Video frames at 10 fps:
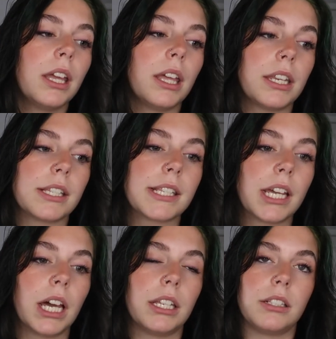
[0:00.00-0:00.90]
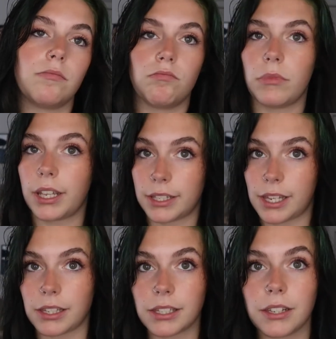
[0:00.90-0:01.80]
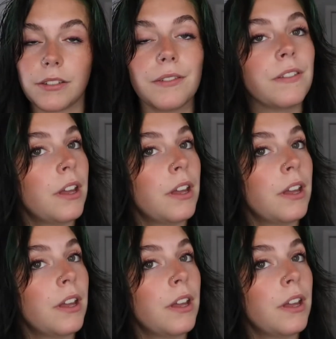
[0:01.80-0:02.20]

It is not excessive,